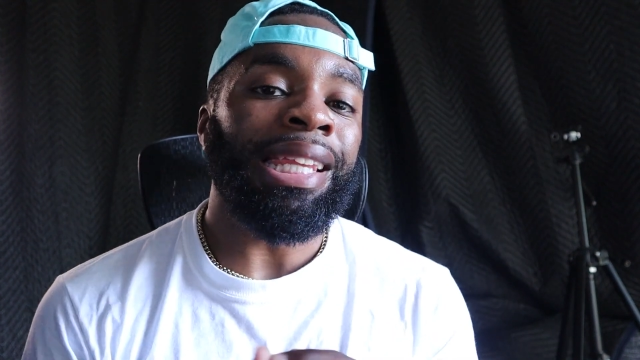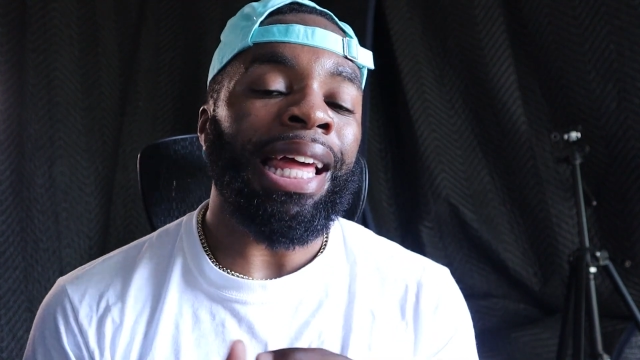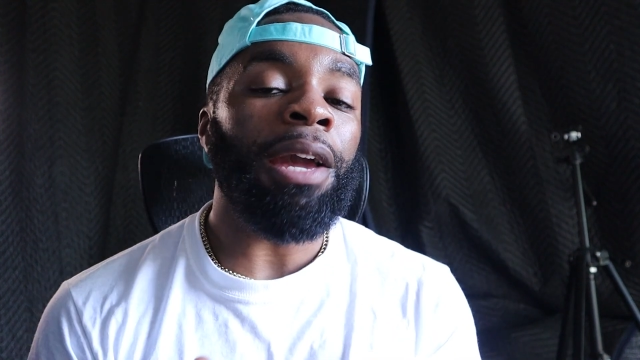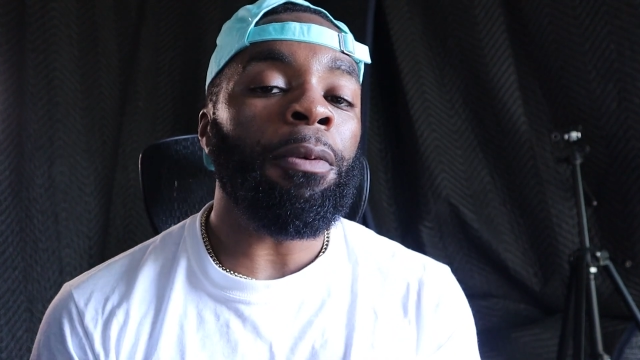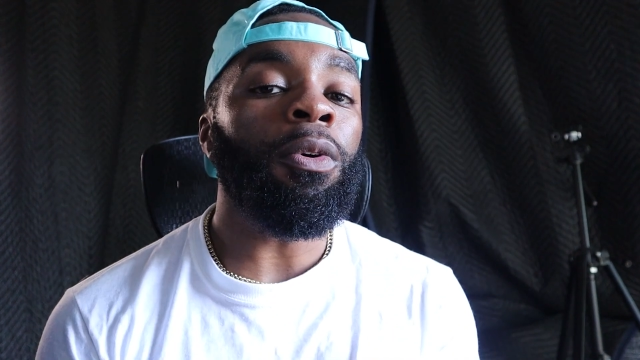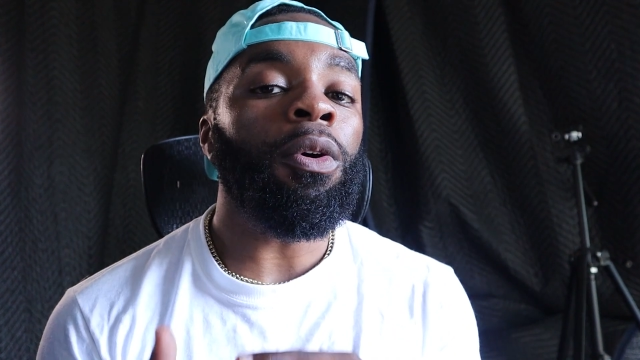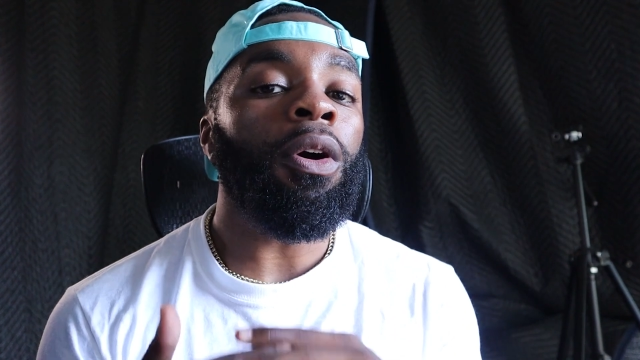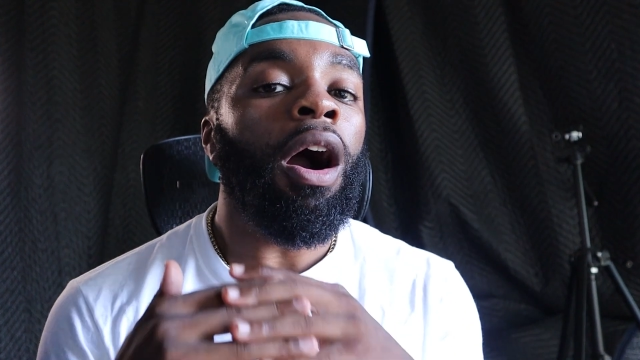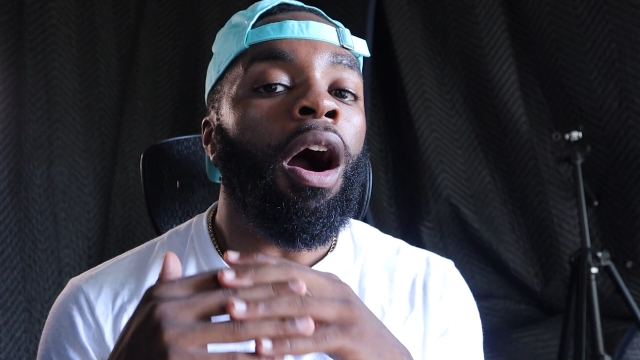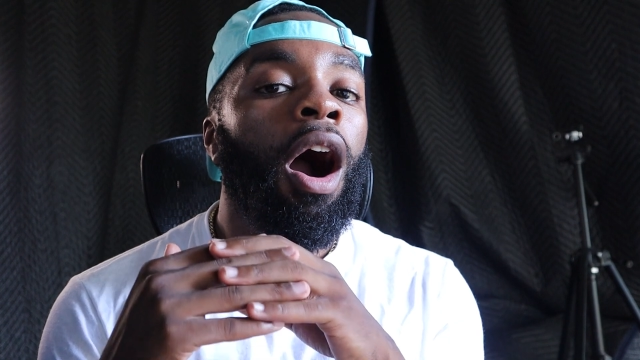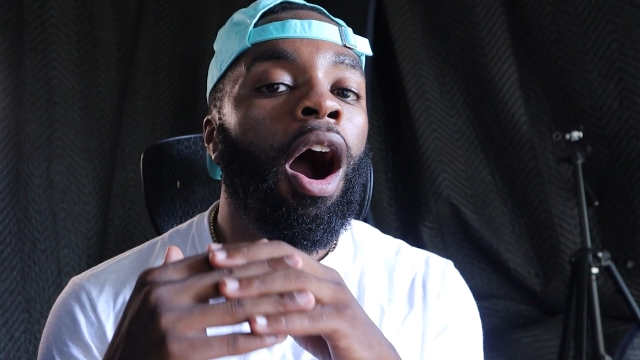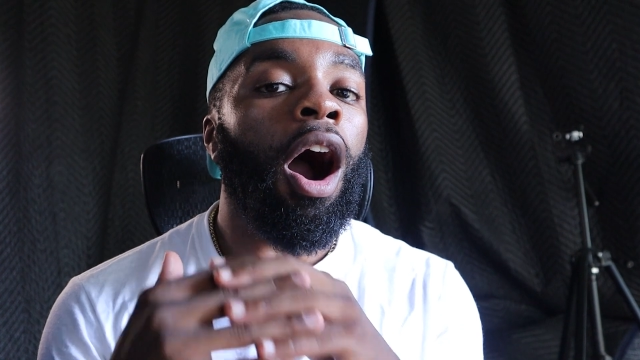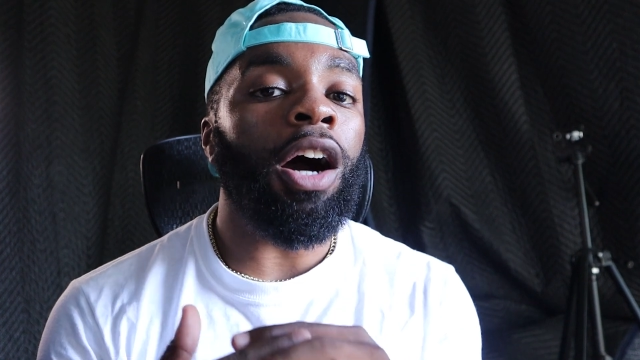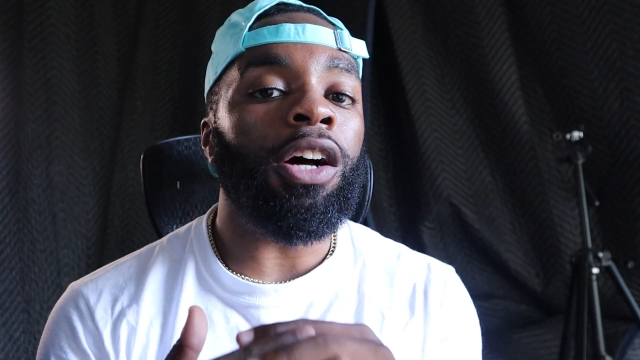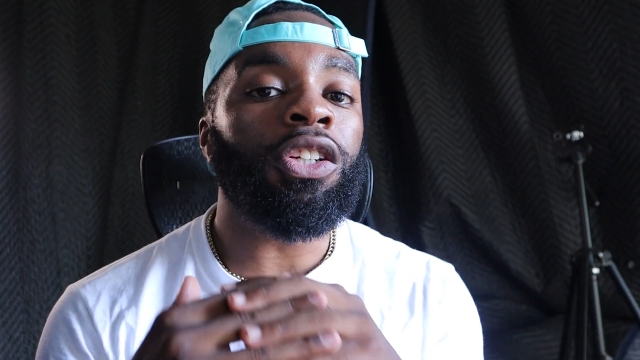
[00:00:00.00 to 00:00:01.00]
They will
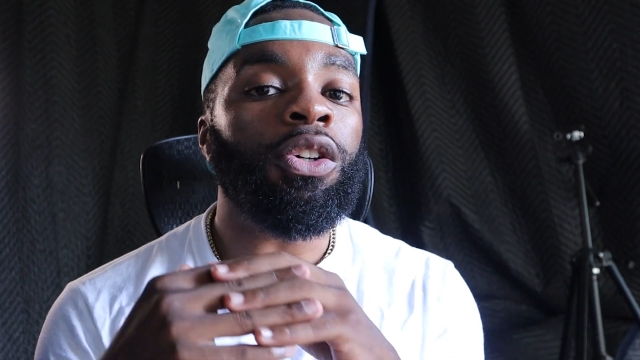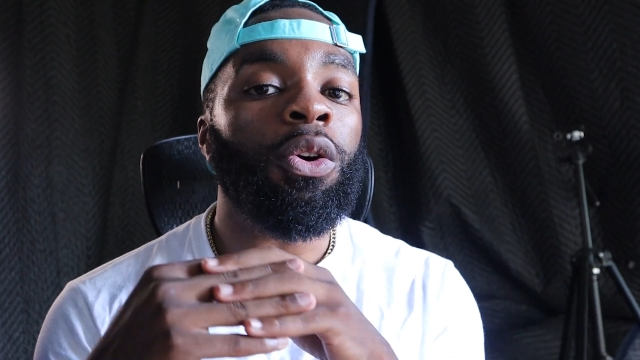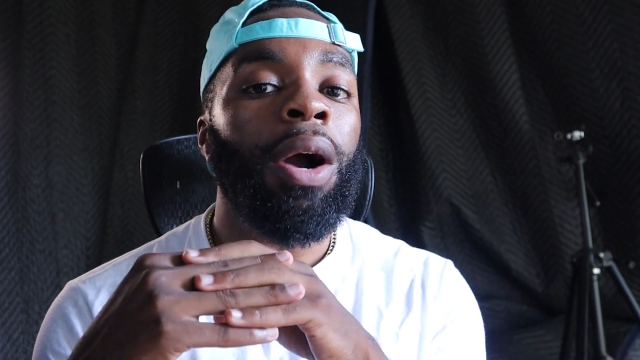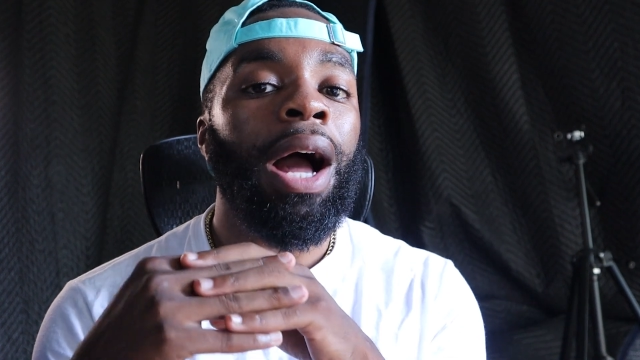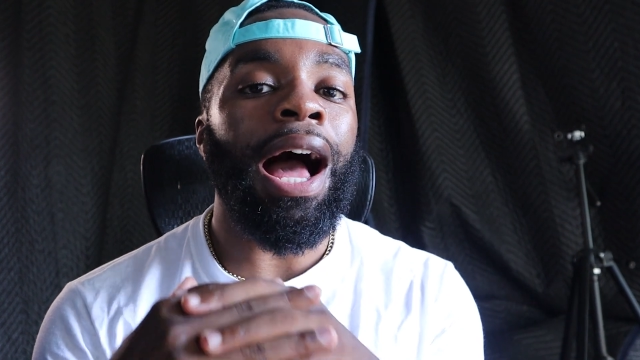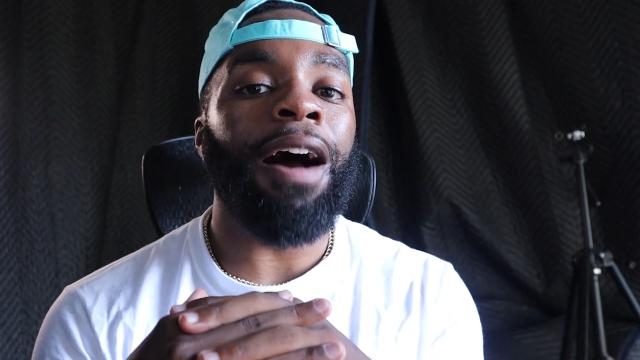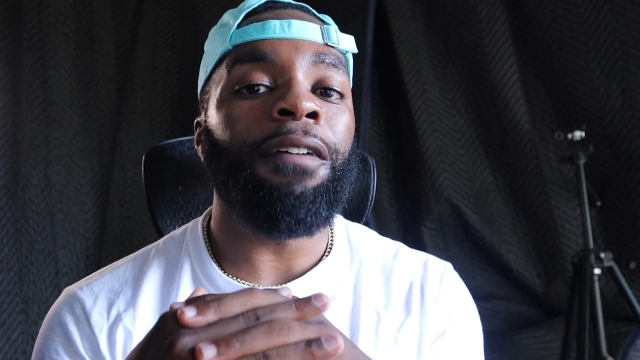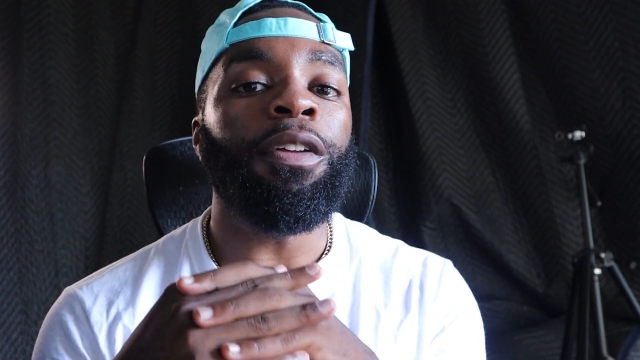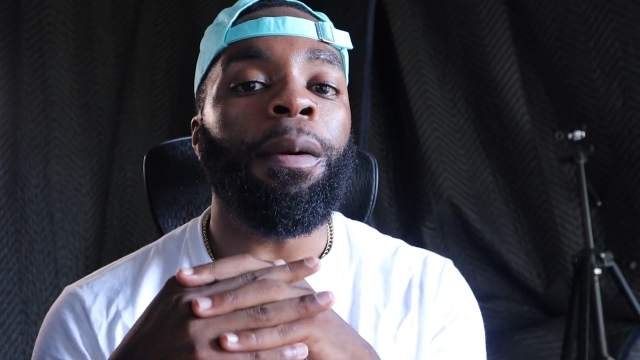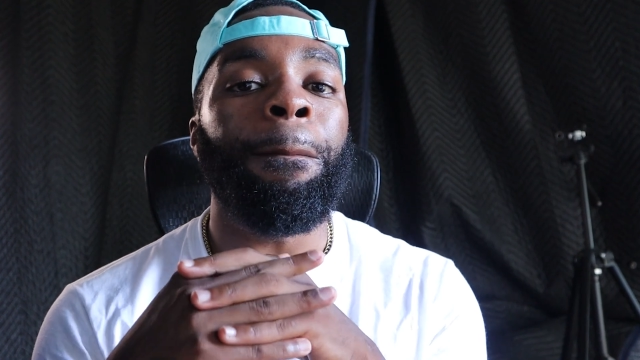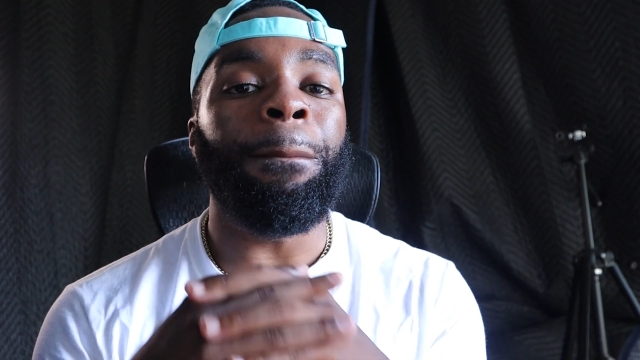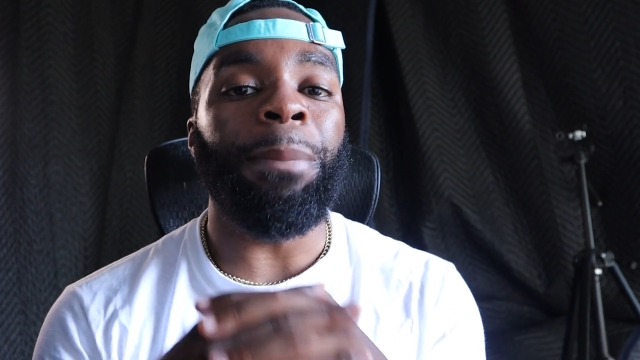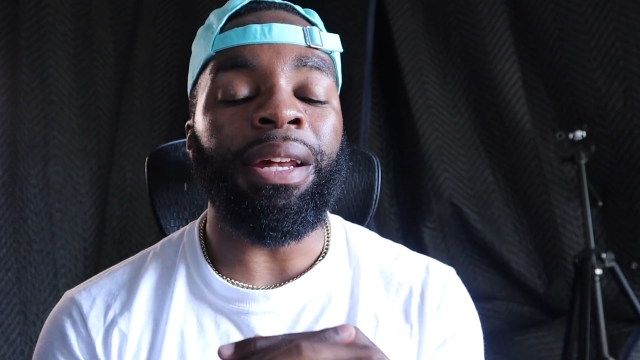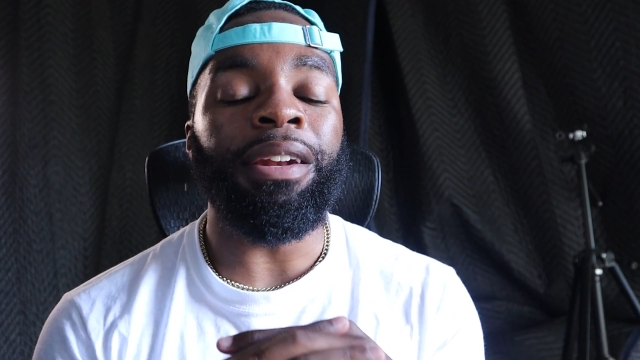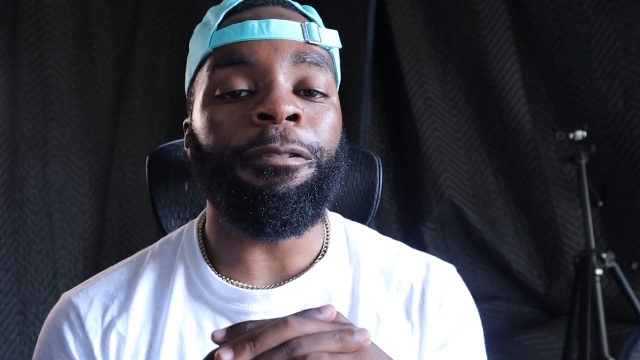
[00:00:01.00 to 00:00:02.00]
also have the
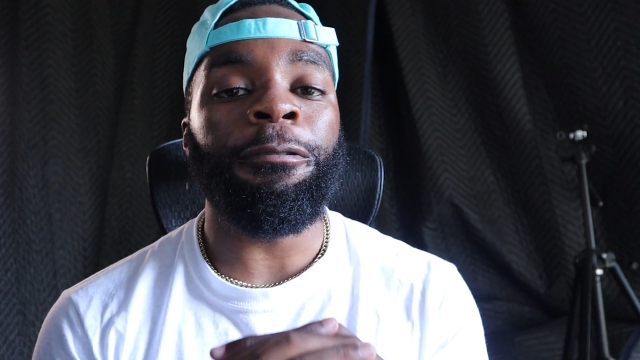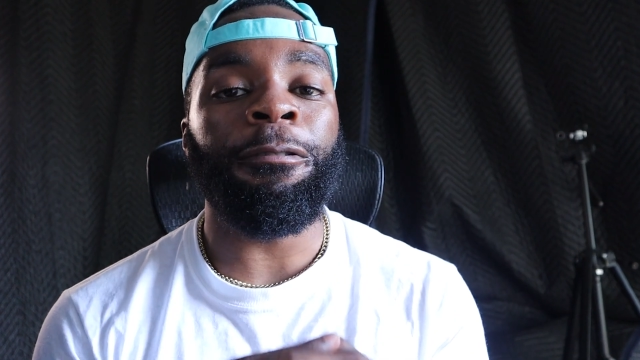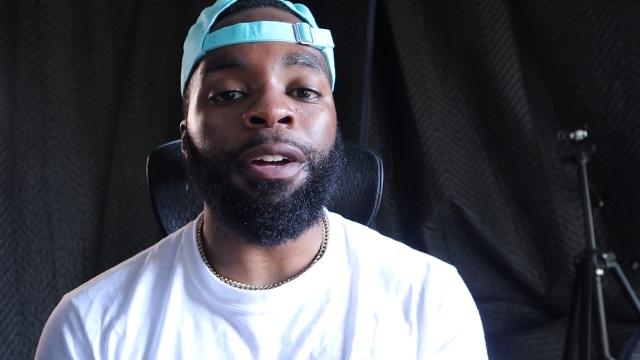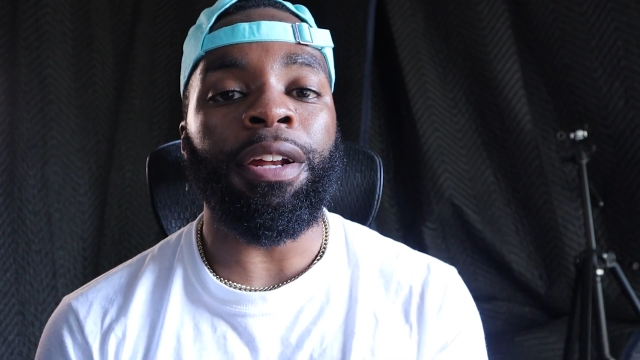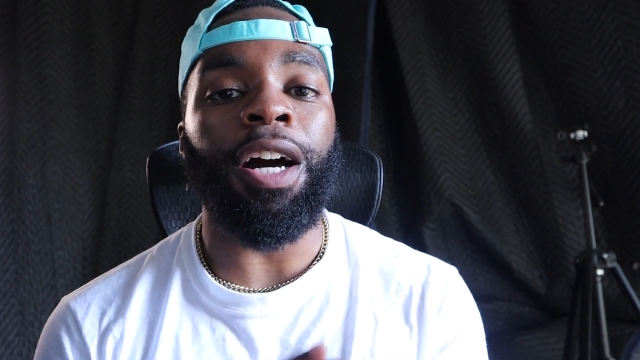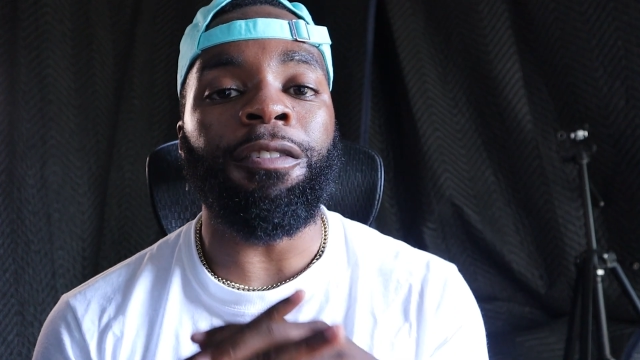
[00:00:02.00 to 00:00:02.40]
benefit